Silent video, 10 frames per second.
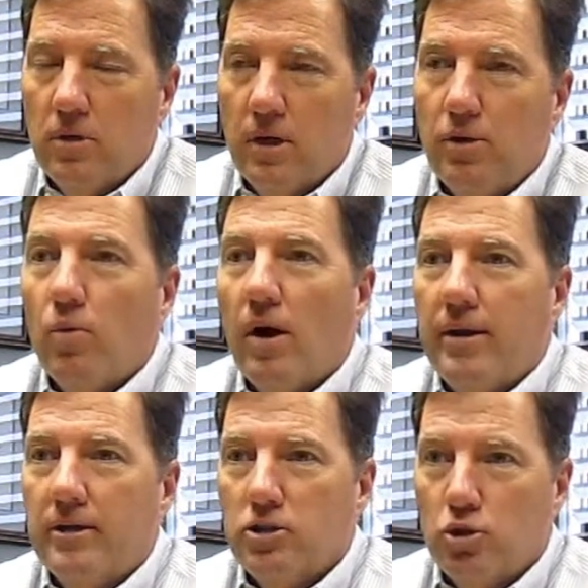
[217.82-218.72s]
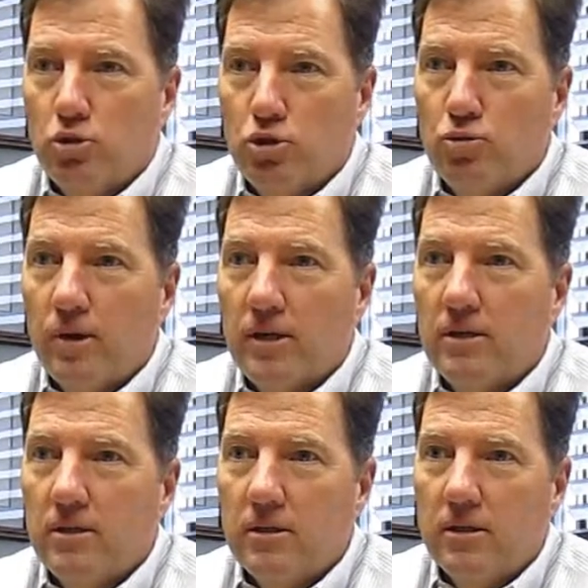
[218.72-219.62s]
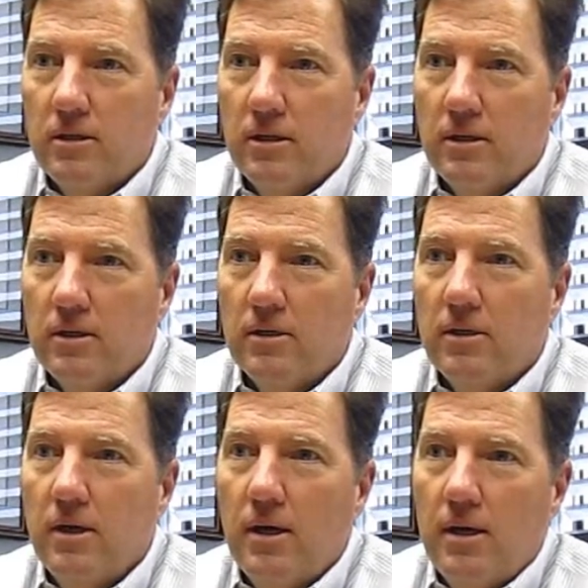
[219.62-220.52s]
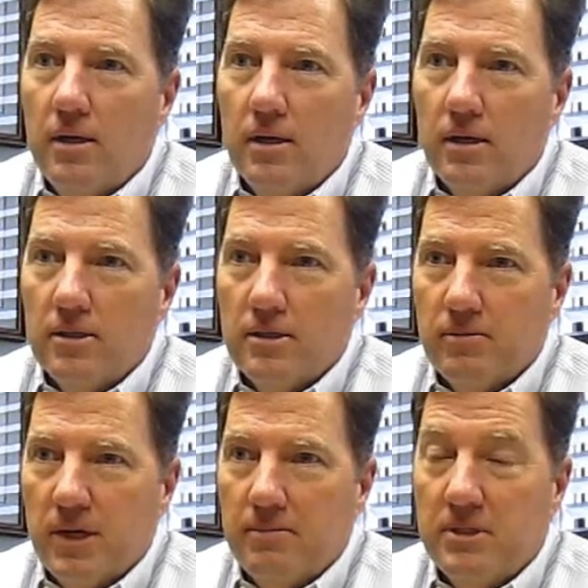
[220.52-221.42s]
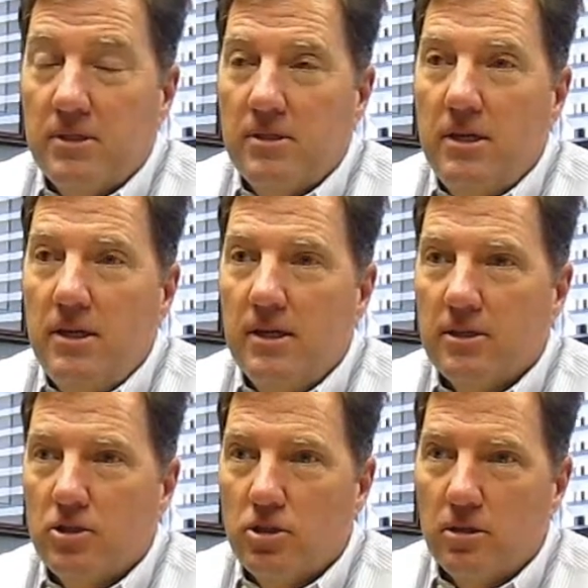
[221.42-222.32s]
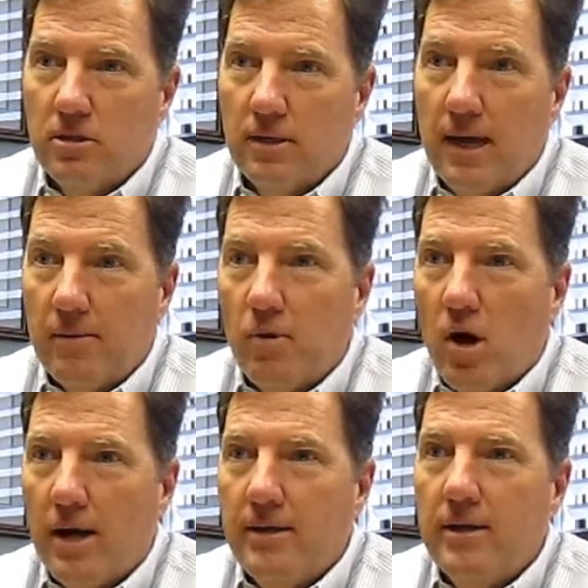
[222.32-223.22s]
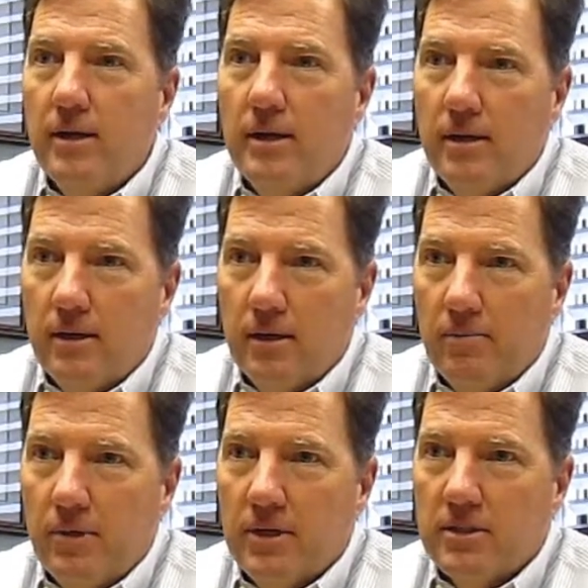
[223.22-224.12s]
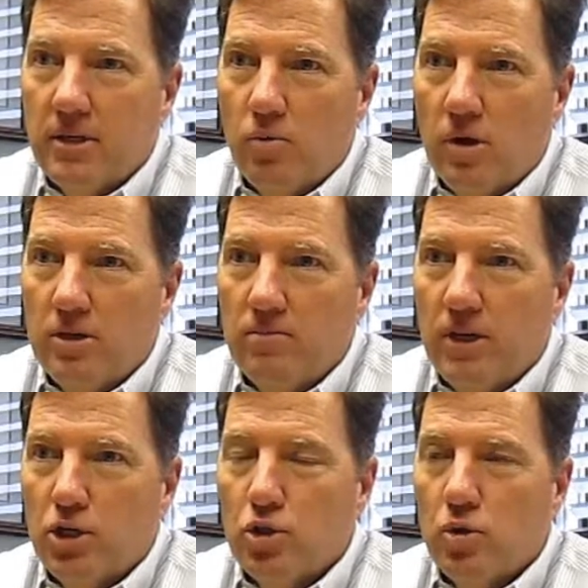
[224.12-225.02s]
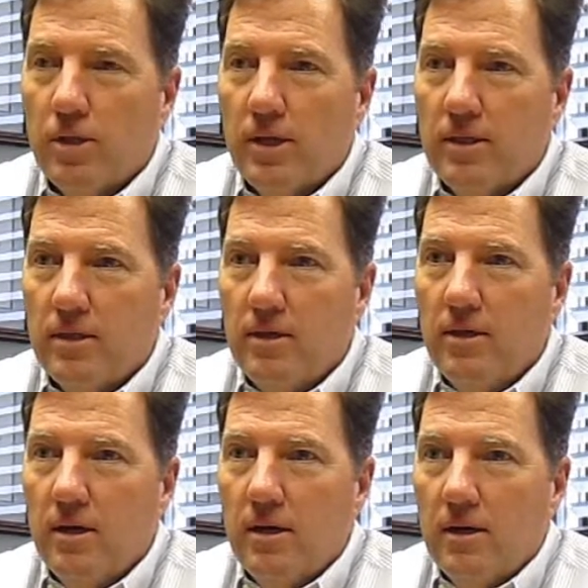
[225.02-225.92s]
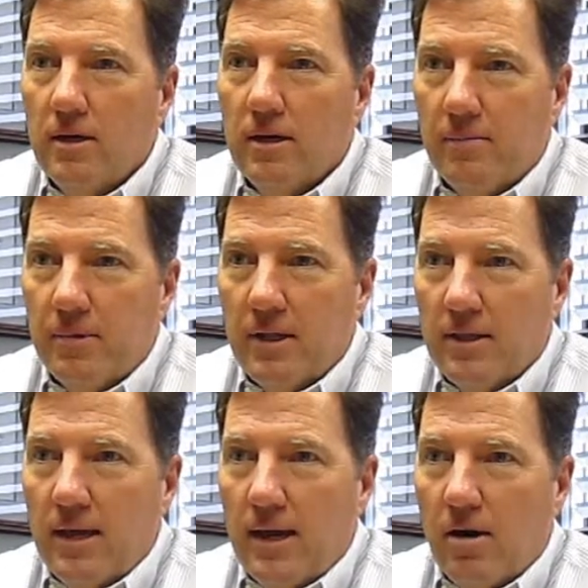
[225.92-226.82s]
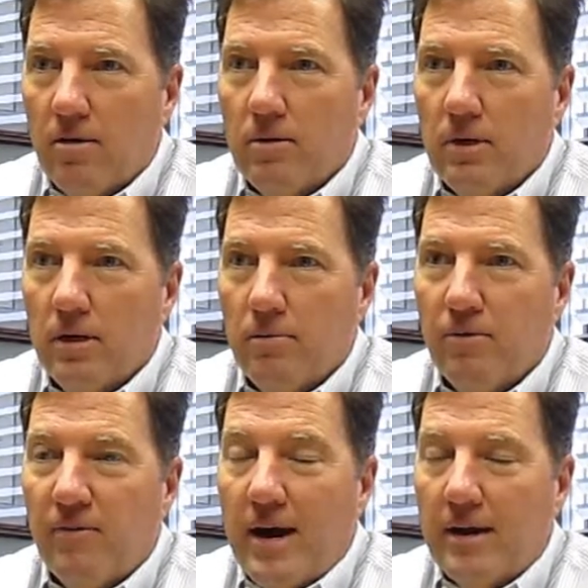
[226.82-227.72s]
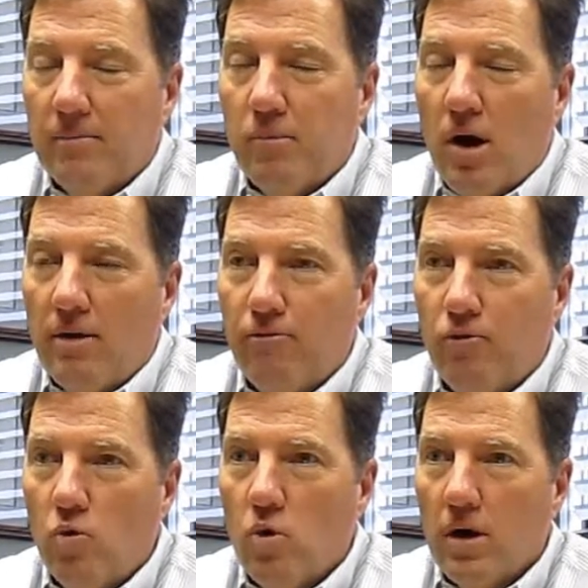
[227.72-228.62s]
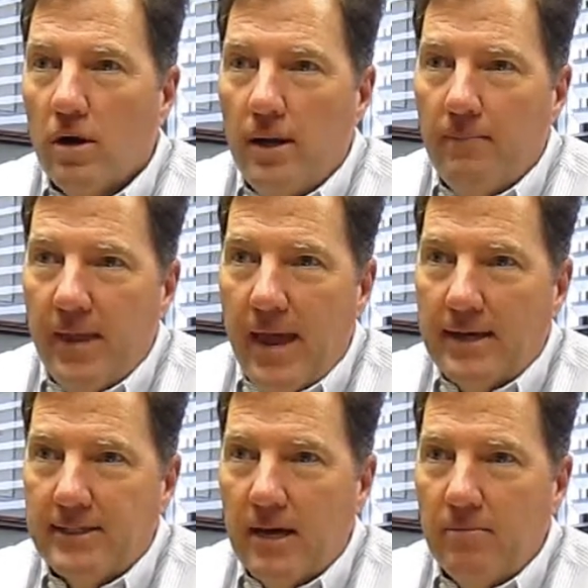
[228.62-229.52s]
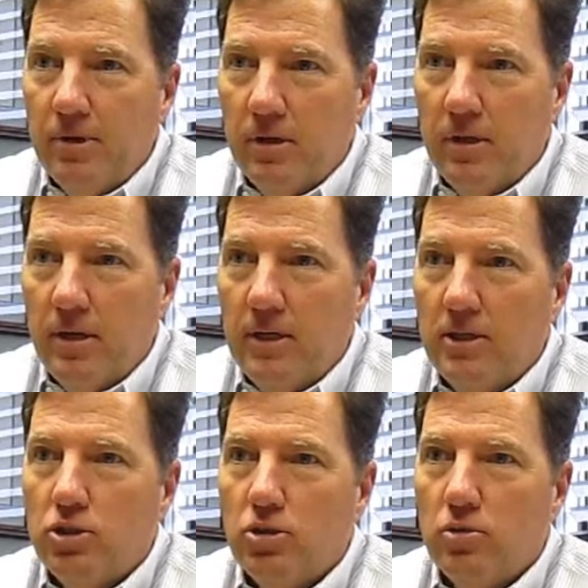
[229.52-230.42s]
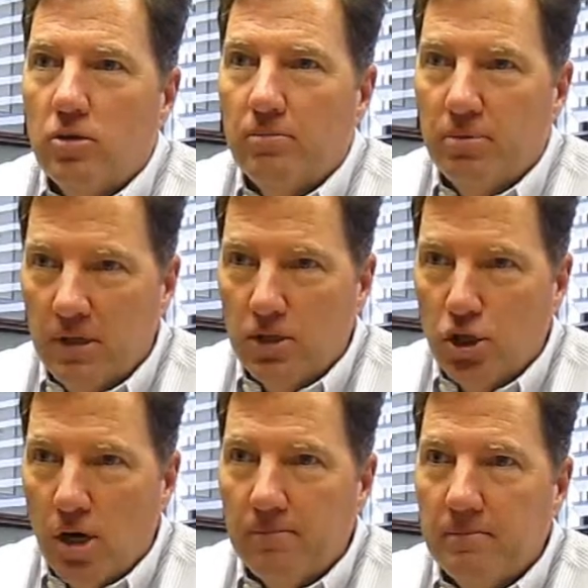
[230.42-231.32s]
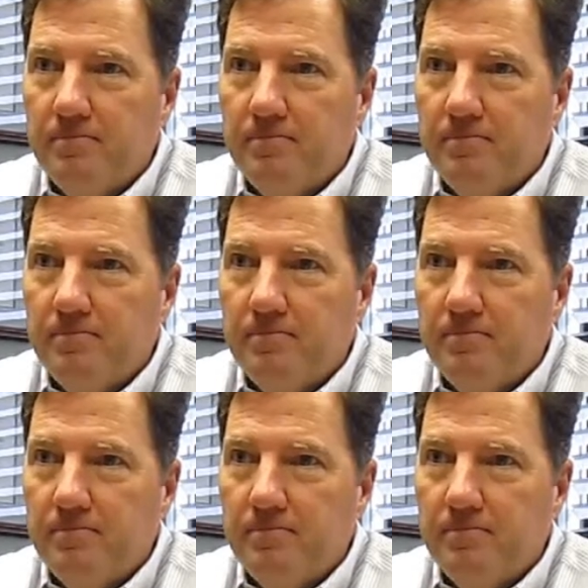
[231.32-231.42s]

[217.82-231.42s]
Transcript: underwriting is so strict and sometimes tedious to get a bond, because they want to make sure that the company that they are providing the bond for has that ability to complete the job,